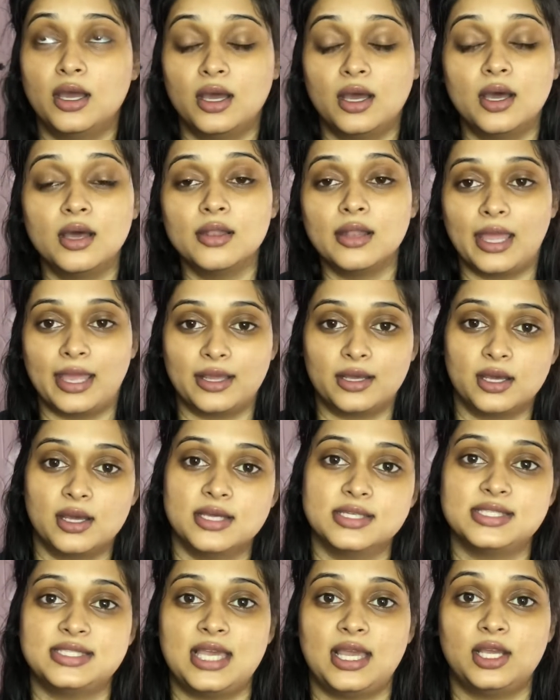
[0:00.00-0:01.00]
like a
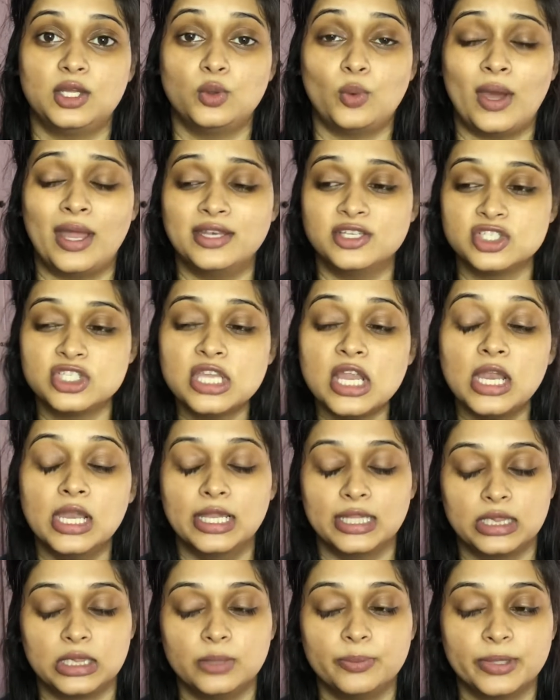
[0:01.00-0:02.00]
second one, just a
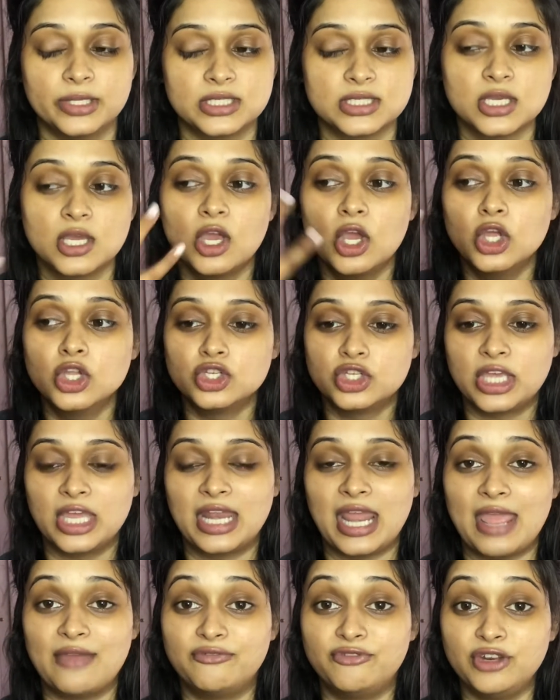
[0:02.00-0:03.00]
little bit, to get
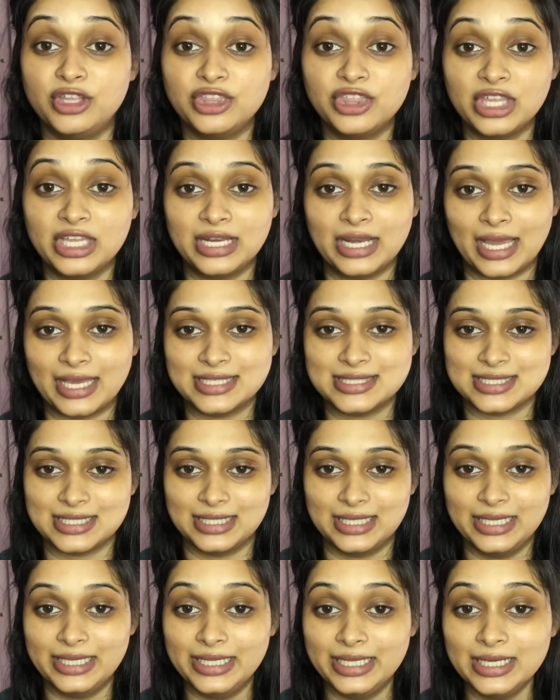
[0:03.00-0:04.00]
everything nice and
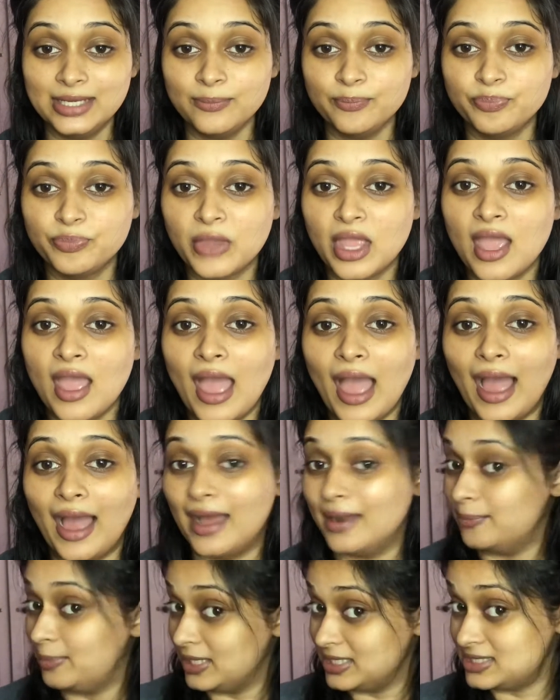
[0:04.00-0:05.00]
clean. And
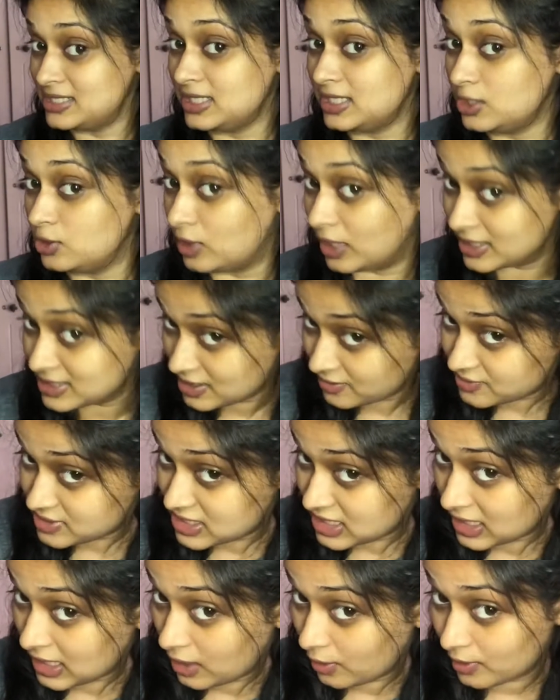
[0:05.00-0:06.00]
basically you guys have seen
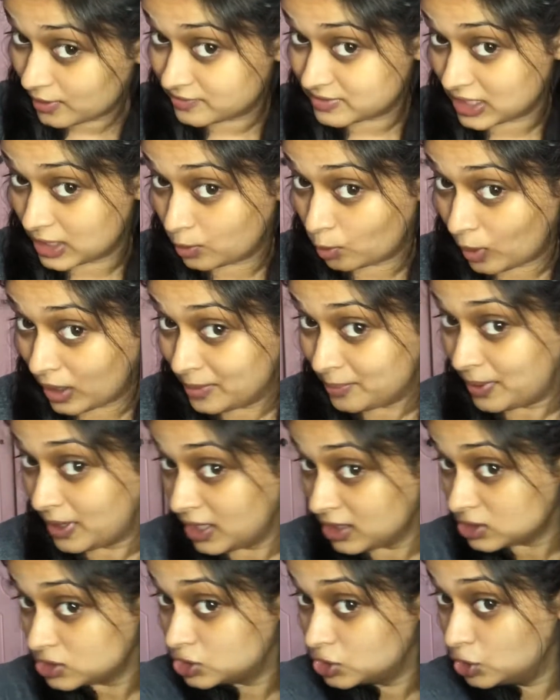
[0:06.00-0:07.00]
how I've done one part,
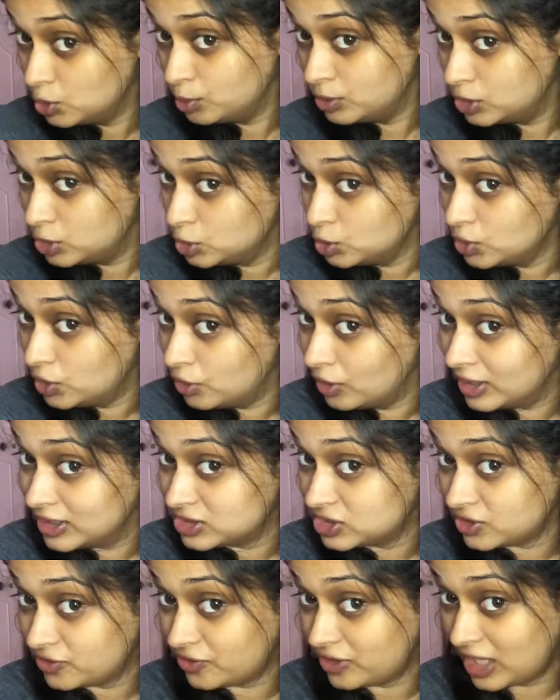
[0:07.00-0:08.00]
so you would do the rest
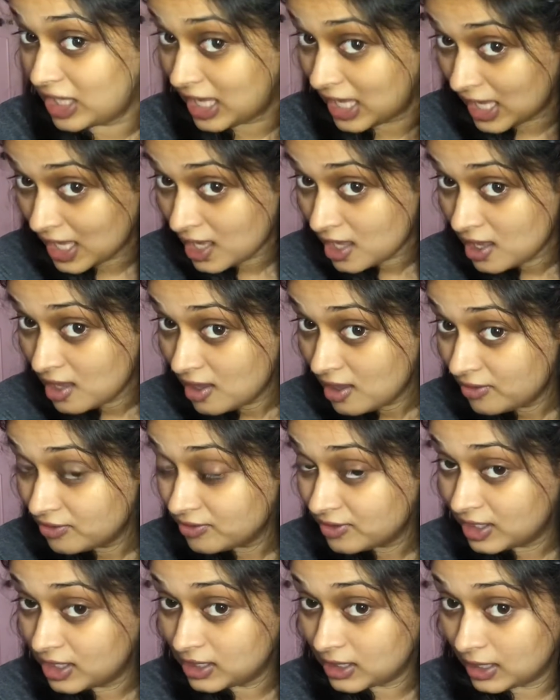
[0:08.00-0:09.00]
of the hair.
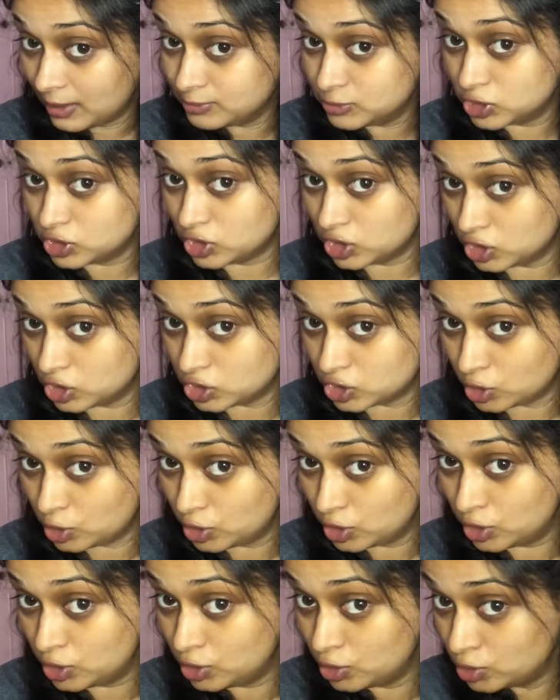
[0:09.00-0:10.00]
Then I'm just gonna show
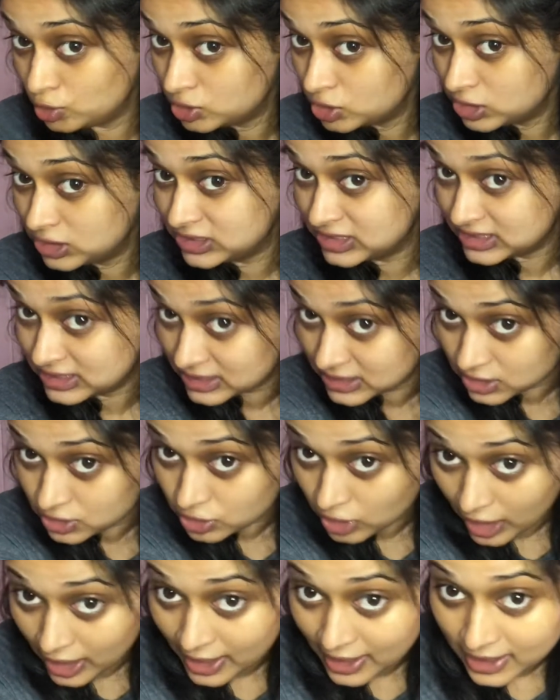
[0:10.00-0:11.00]
you. So this is the
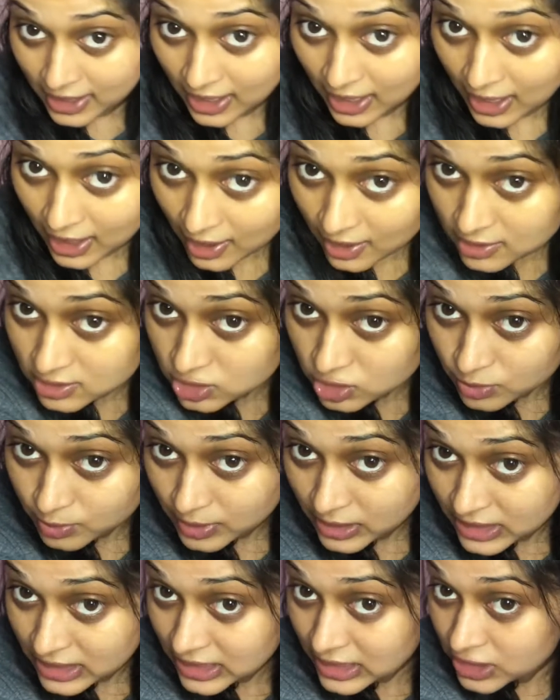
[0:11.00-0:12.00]
dried hair. It's
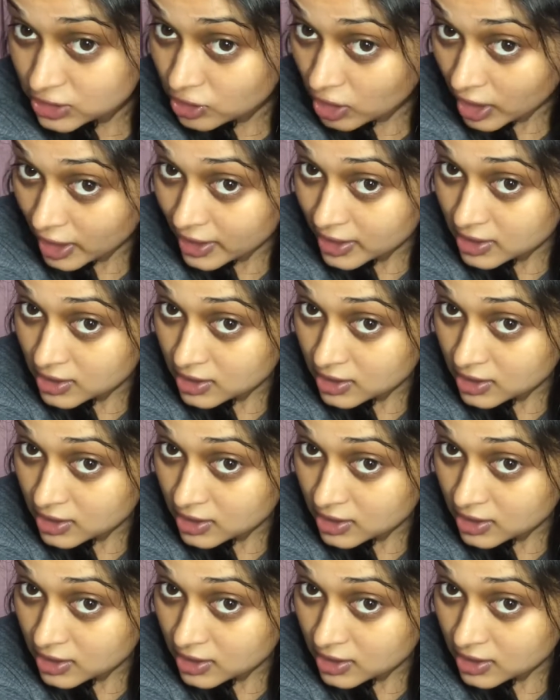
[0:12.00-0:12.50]
completely dried.